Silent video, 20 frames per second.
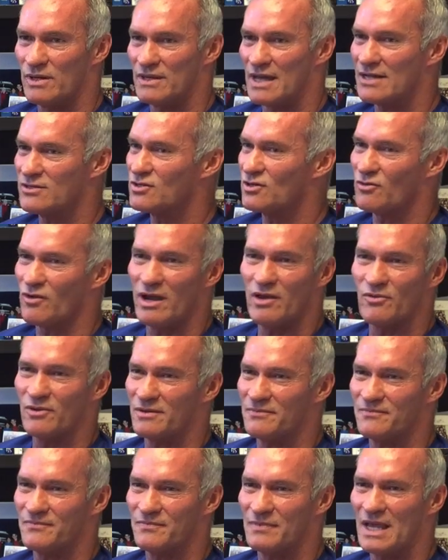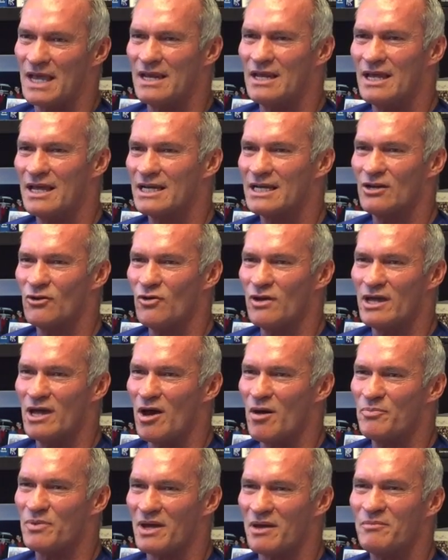But that's a great one. And it can only
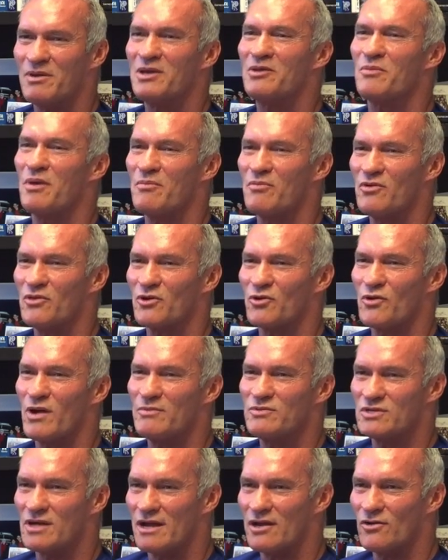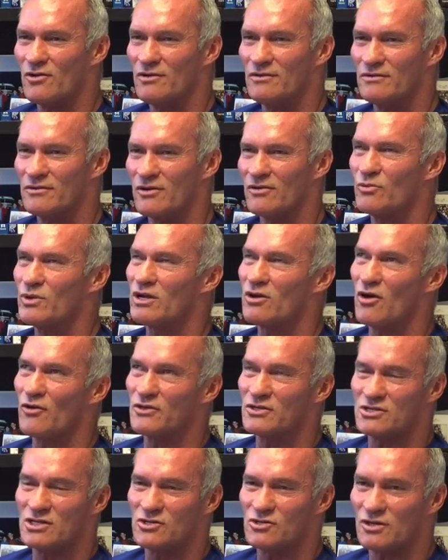help you. I mean, you remember the Krebs cycle, or we call it
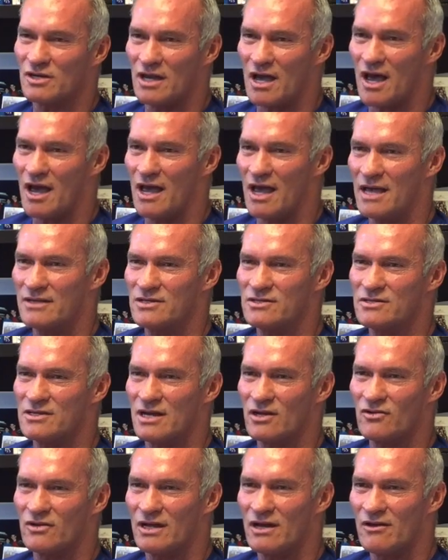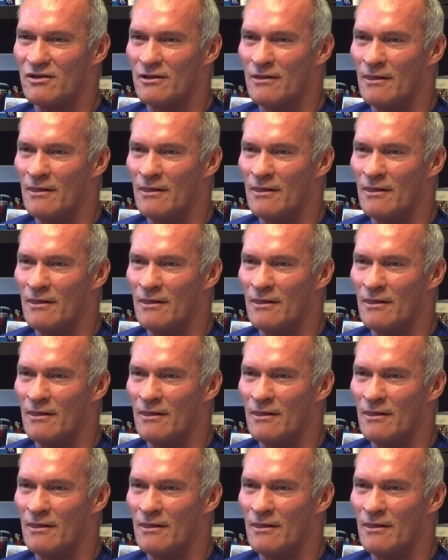the citric acid cycle now?